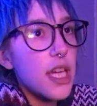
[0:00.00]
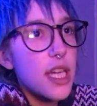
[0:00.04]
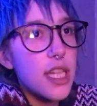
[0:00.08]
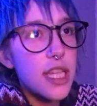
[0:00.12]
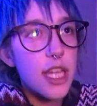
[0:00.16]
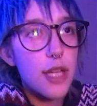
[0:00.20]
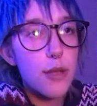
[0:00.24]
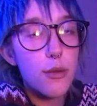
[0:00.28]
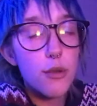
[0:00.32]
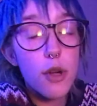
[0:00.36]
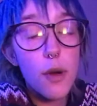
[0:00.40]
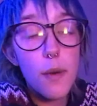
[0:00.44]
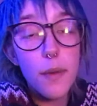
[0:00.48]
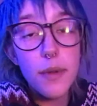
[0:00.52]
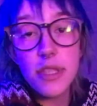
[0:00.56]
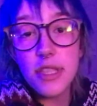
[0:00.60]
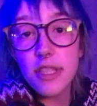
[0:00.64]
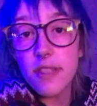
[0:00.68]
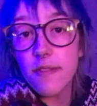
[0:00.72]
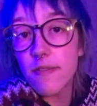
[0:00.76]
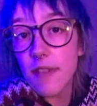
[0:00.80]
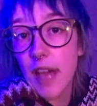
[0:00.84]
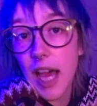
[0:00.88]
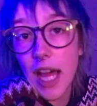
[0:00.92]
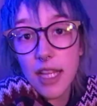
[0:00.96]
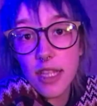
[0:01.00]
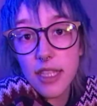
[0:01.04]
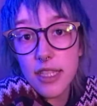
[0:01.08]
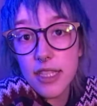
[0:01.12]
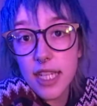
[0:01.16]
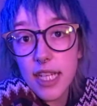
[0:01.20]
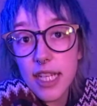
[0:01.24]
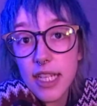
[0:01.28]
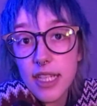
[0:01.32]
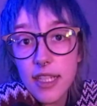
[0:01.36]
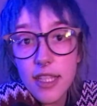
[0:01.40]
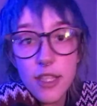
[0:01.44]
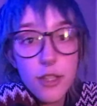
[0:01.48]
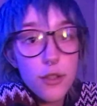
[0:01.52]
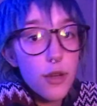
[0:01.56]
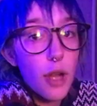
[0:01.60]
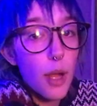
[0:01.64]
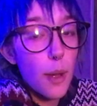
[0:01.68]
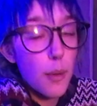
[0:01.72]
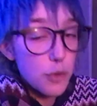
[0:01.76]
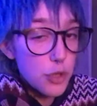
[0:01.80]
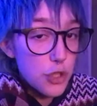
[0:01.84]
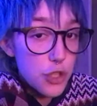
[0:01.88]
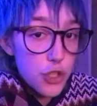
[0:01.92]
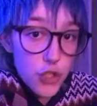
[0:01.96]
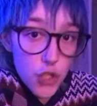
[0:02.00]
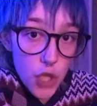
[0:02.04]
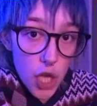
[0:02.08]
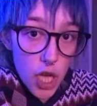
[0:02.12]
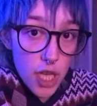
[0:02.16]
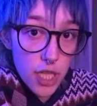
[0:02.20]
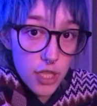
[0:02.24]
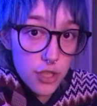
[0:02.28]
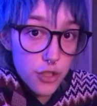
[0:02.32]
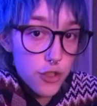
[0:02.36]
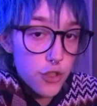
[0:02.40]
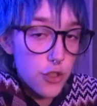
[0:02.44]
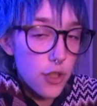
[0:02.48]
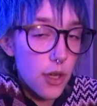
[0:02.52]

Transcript: They were always invalidated, or I was judged,